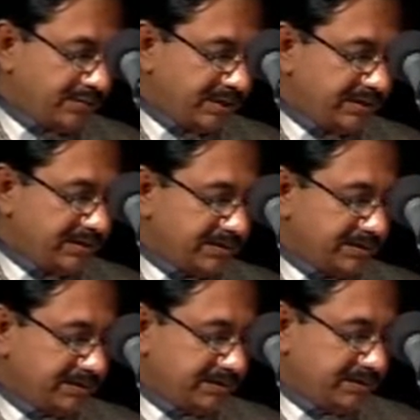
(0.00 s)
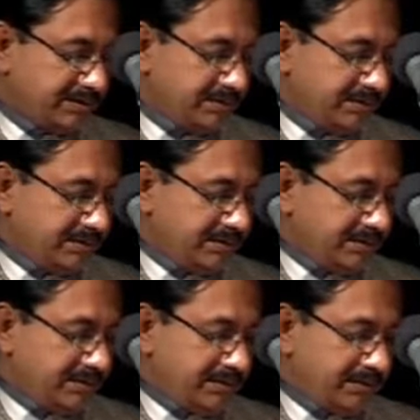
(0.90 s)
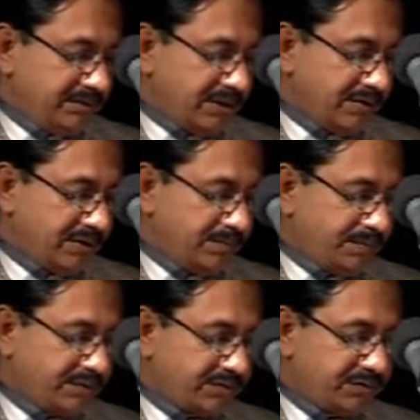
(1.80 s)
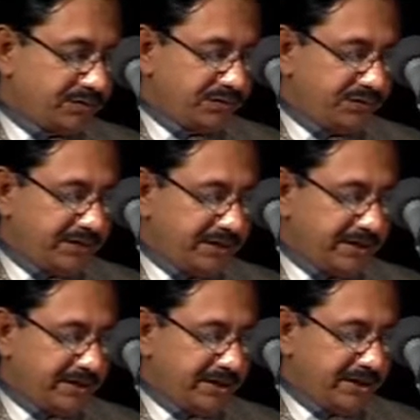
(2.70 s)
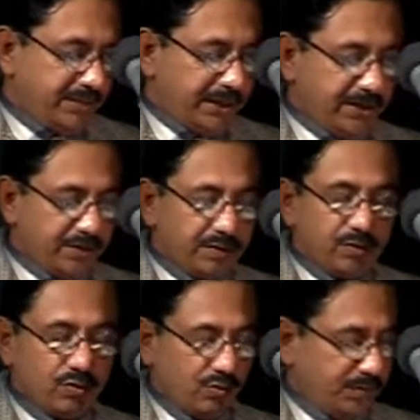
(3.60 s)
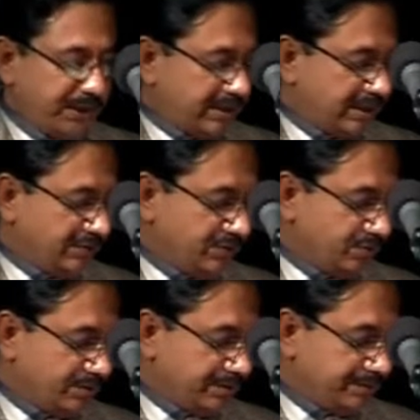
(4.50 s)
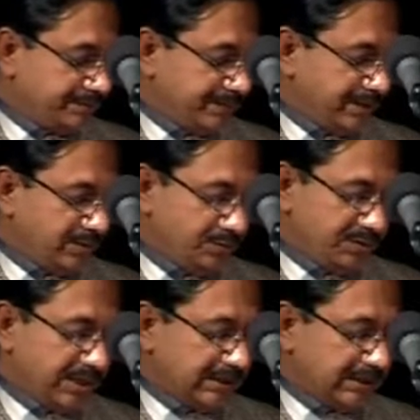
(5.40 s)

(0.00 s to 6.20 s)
my grandfather, several persons visited him at our home at Rajkot